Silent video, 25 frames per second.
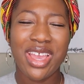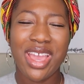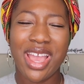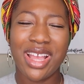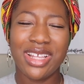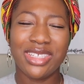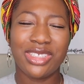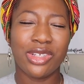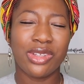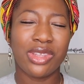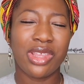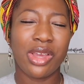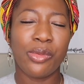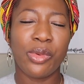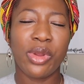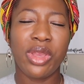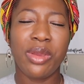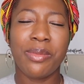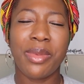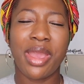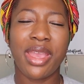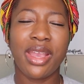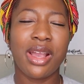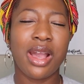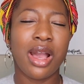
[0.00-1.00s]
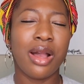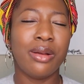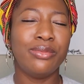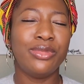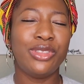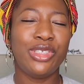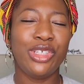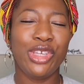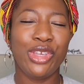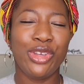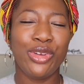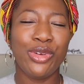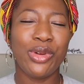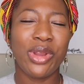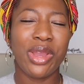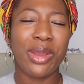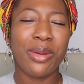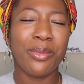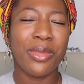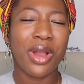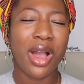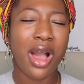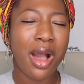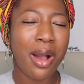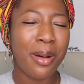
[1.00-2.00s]
and so that we may come to you
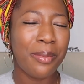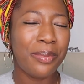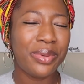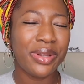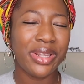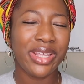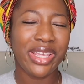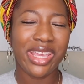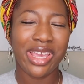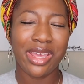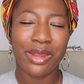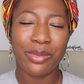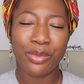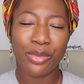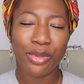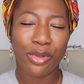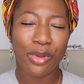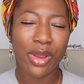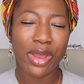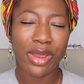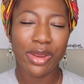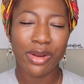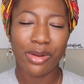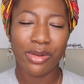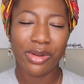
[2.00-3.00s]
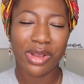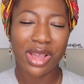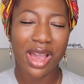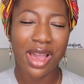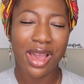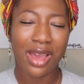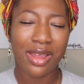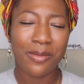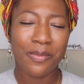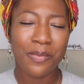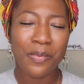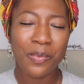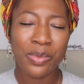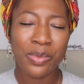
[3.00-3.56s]
humbly in prayer, oh God.